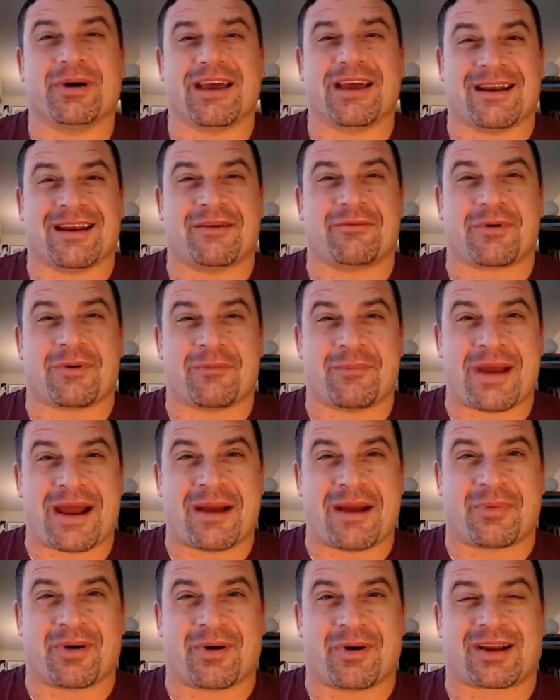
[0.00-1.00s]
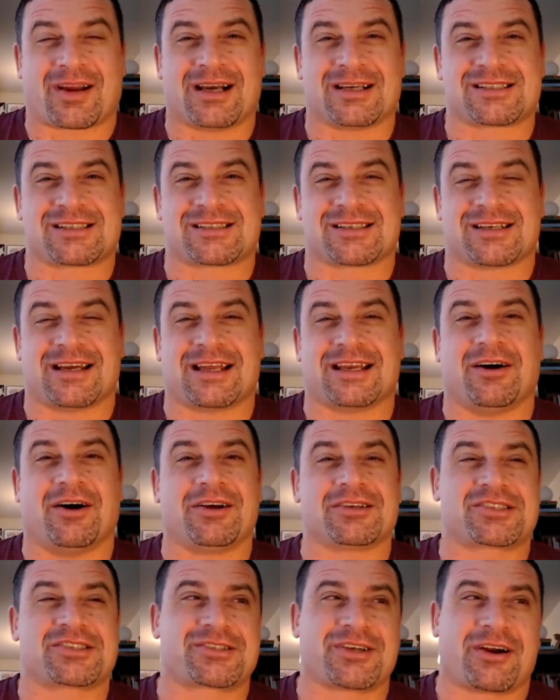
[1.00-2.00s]
then I remember because it
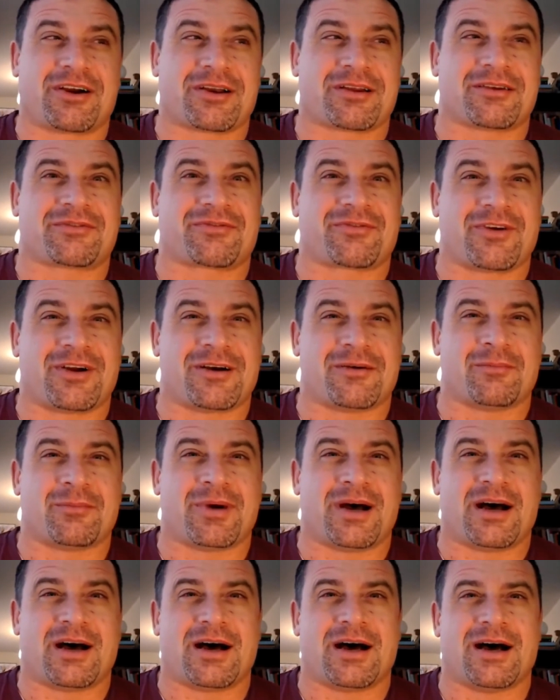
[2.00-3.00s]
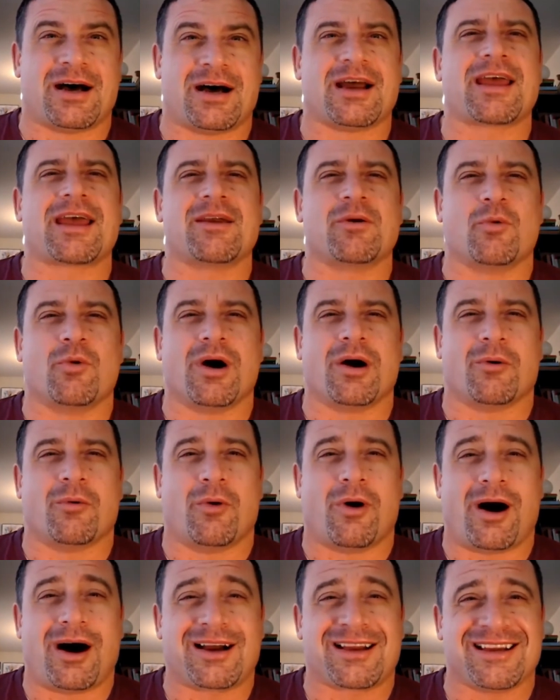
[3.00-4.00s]
all started from, hey, what
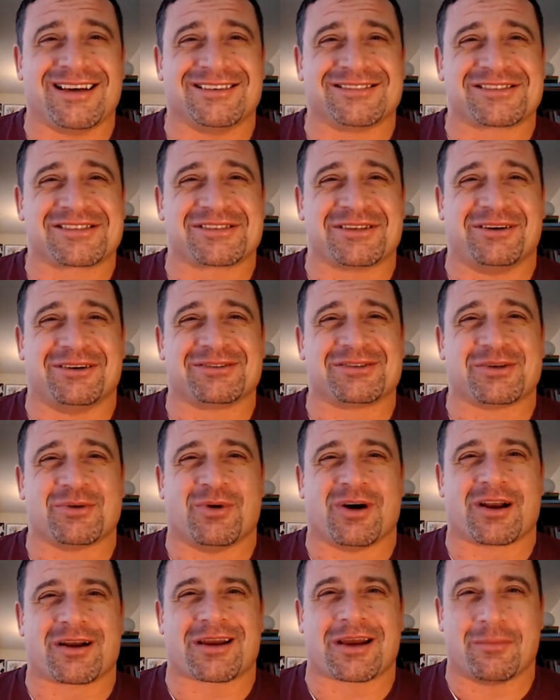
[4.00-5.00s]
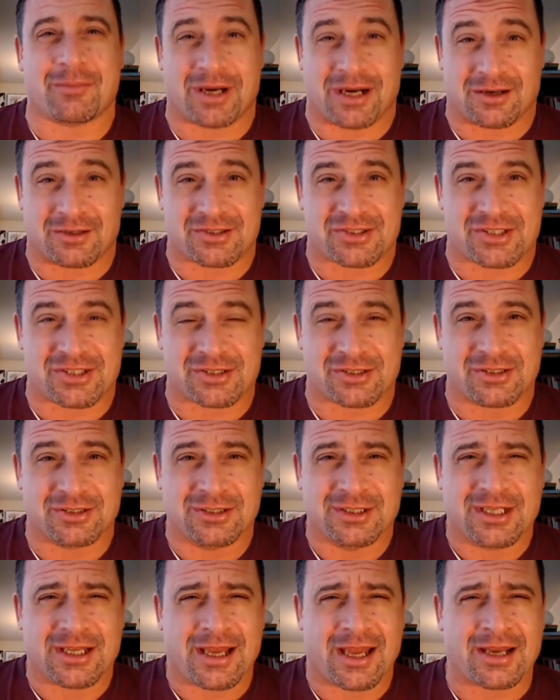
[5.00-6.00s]
walkout song do you want to come out to?
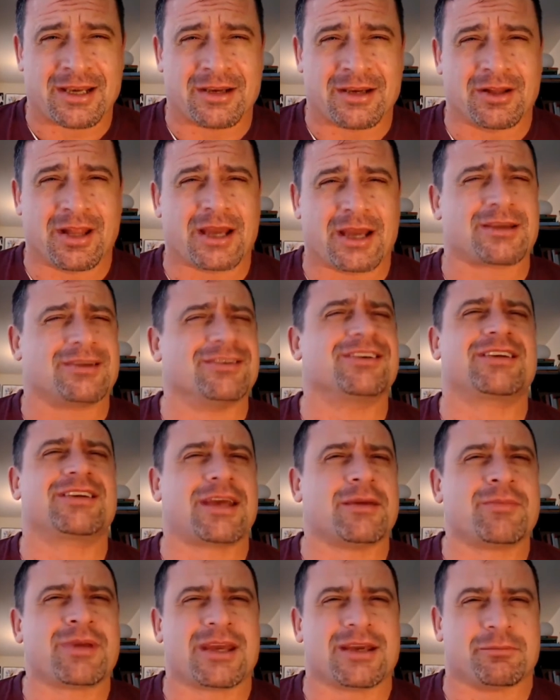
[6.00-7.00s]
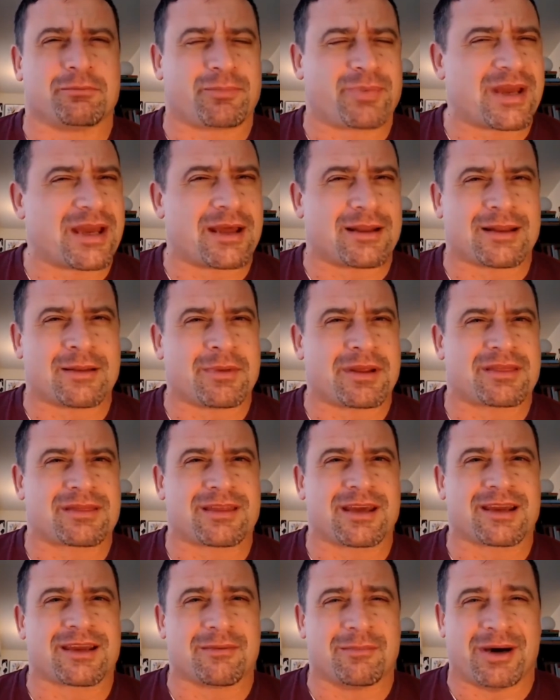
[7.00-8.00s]
And you're like, give me a bit, let me
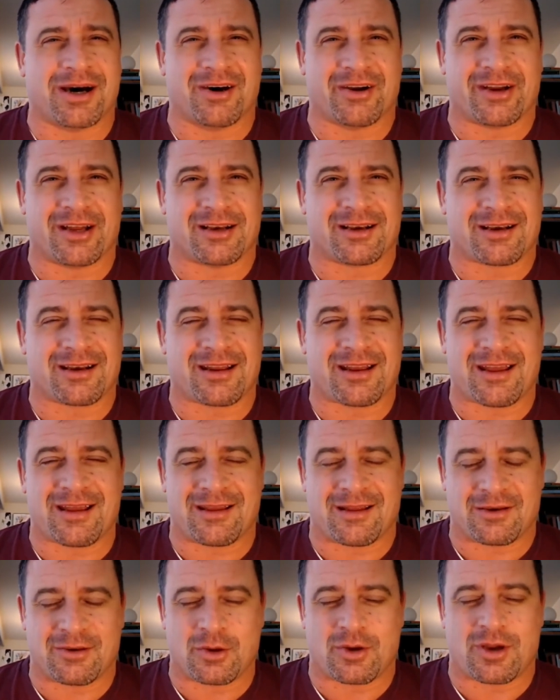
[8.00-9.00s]
think about it. And